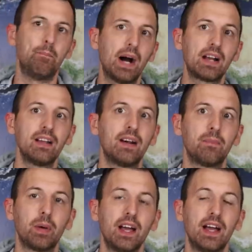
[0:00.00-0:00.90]
Buckle
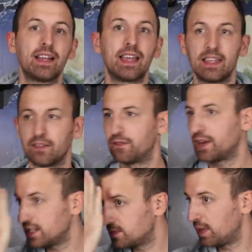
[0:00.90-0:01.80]
up and get your
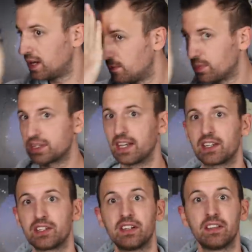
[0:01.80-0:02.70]
face palm
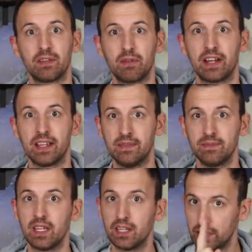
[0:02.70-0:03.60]
protection at the ready.
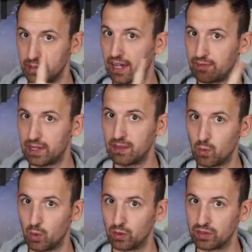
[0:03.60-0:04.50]
You have been
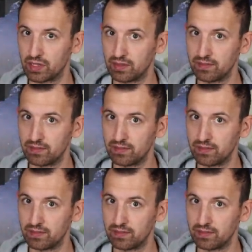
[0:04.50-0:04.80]
warned.